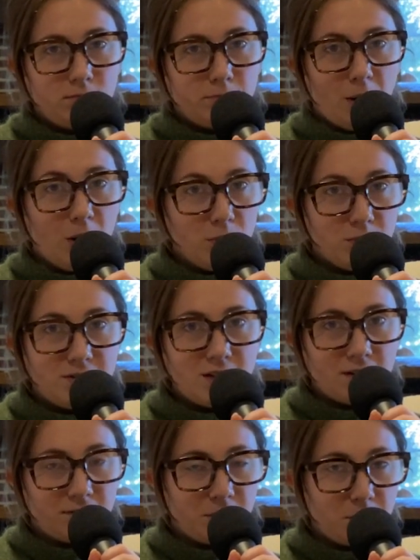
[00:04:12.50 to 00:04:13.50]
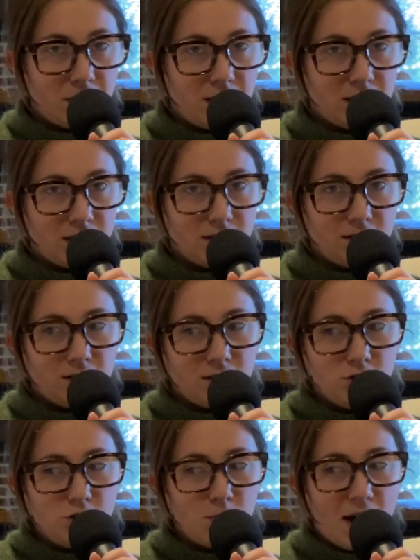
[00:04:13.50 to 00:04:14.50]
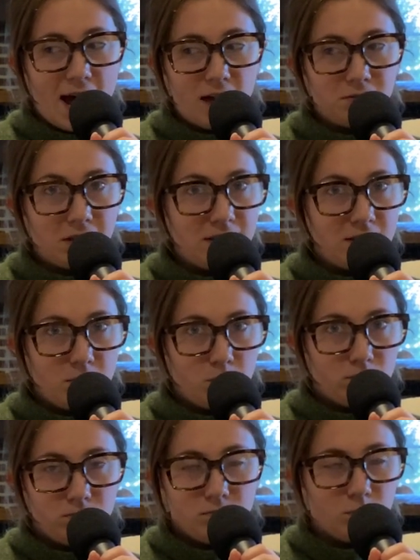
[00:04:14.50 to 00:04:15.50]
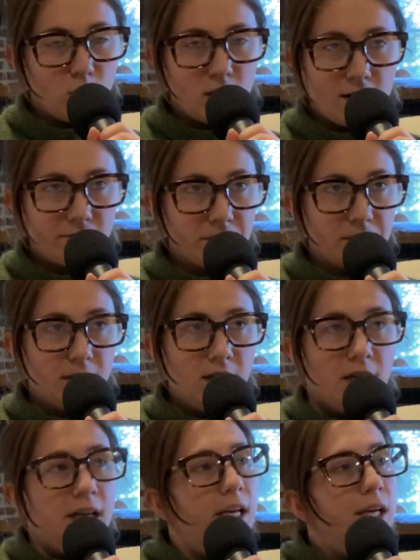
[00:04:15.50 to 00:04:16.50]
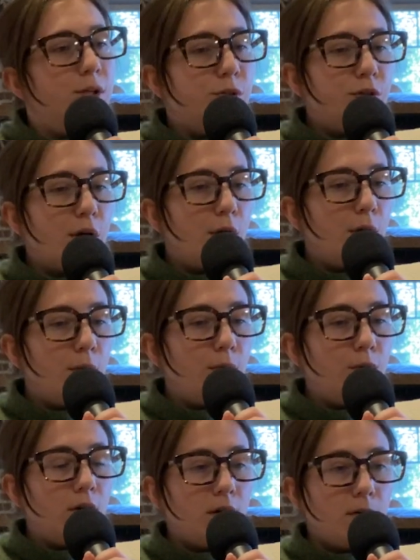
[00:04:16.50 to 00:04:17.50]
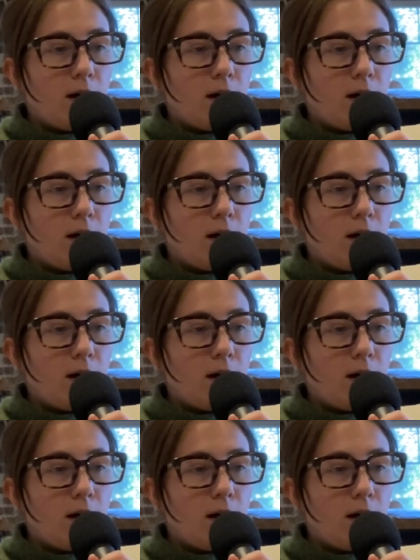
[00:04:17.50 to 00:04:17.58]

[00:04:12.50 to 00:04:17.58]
post every week and do ad reads and whatever. So